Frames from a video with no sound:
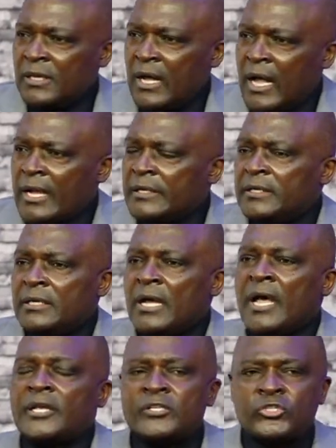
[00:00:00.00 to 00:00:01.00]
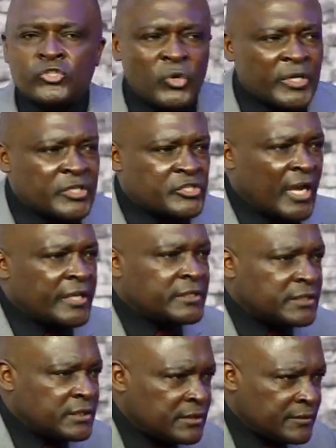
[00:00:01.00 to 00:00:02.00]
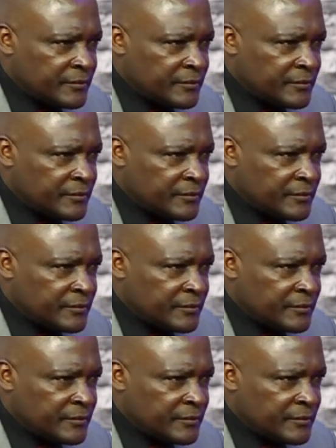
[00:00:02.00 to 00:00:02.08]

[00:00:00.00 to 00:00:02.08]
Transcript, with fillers: and a historic site.